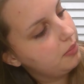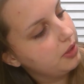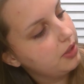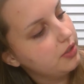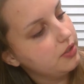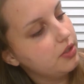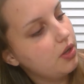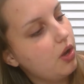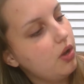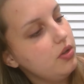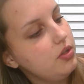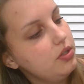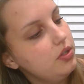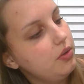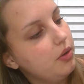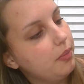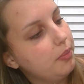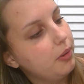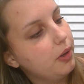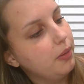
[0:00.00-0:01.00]
There's
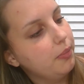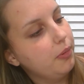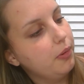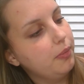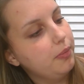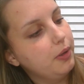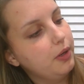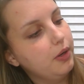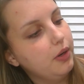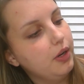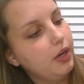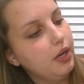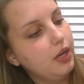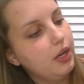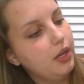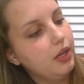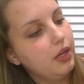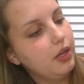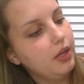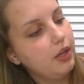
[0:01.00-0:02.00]
also a purple
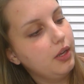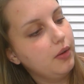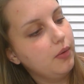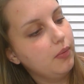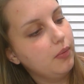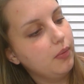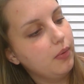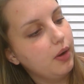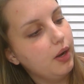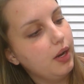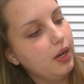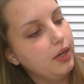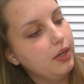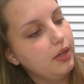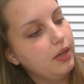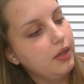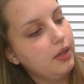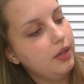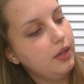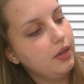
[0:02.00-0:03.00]
period right
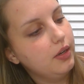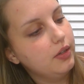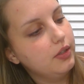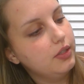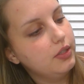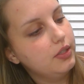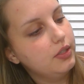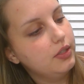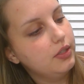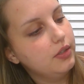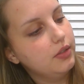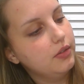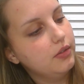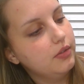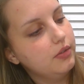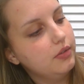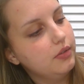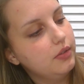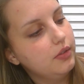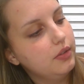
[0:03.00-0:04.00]
here too.